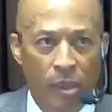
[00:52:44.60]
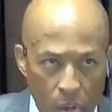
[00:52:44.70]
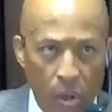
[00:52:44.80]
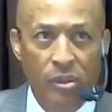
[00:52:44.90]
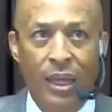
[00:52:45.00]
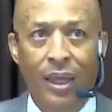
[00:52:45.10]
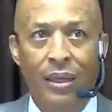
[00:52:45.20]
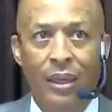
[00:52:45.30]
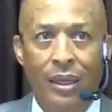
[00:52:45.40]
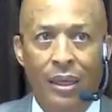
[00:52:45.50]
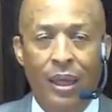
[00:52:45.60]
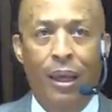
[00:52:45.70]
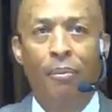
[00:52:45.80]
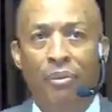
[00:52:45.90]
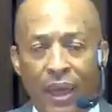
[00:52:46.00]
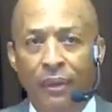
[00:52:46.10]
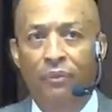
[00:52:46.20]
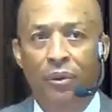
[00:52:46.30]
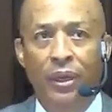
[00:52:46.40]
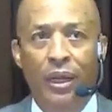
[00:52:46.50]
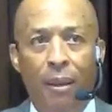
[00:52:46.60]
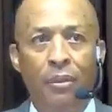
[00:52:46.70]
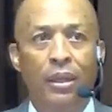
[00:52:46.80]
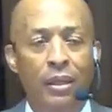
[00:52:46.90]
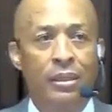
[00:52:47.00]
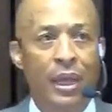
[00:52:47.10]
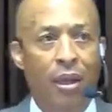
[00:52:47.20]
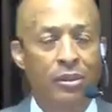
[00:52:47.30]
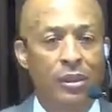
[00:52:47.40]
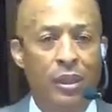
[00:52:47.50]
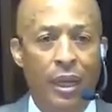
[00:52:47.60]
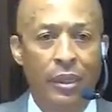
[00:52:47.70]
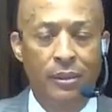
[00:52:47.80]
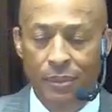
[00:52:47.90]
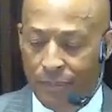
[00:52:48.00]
Because I, I'm thankful that I'm in this house tonight.